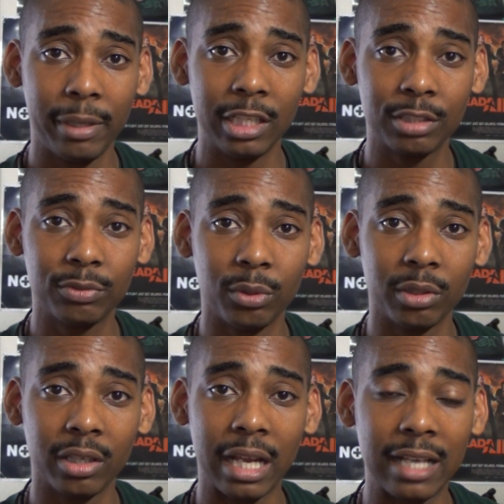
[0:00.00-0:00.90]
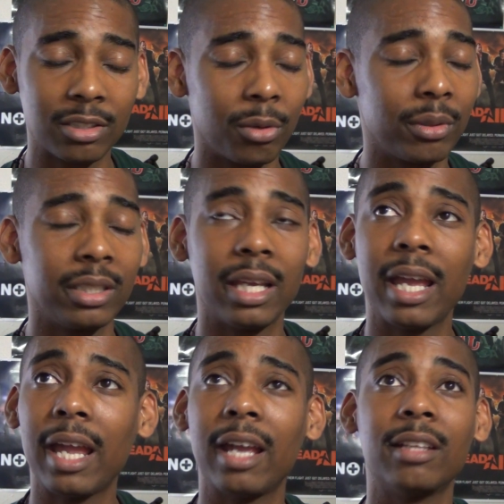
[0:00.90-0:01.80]
PS4 has already
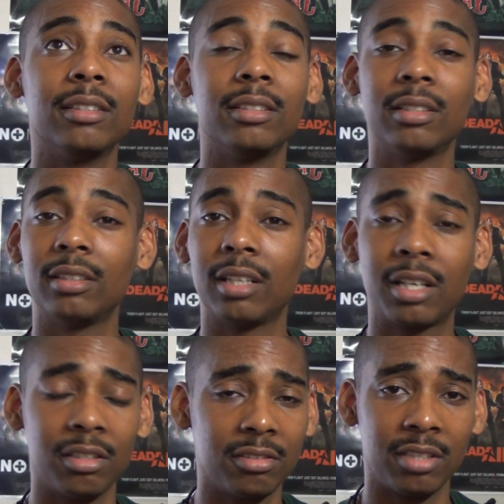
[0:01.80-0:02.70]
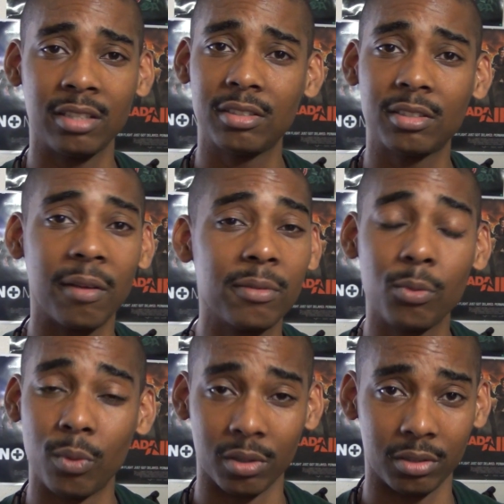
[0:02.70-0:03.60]
had the consensus of the
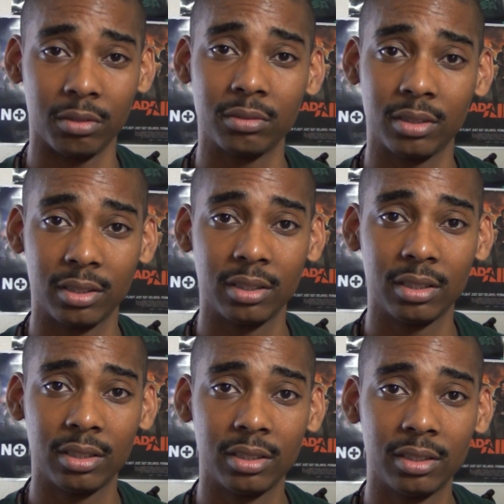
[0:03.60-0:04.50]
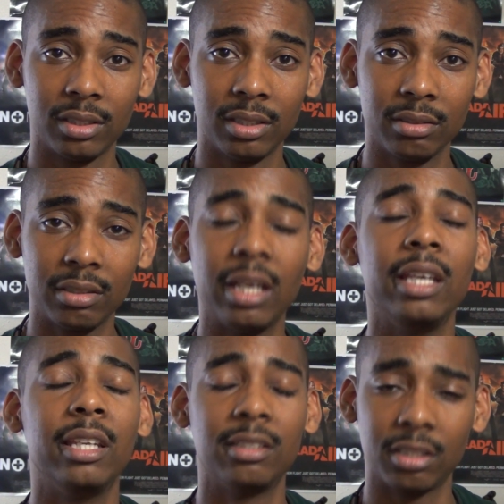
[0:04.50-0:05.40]
world that
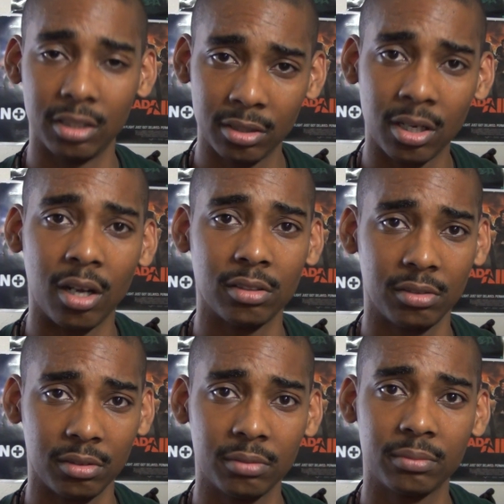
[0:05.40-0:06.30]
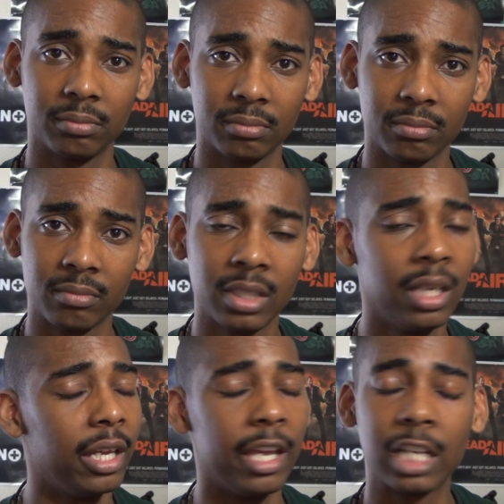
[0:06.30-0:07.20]
it is a good console.
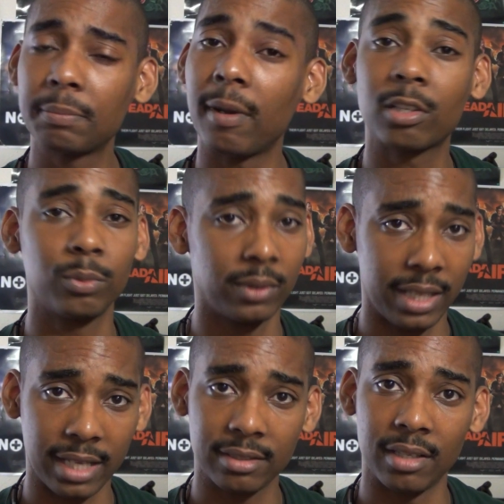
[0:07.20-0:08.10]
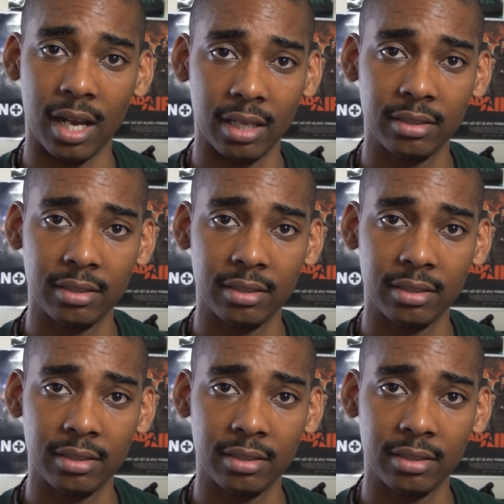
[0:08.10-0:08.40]
Xbox One has not.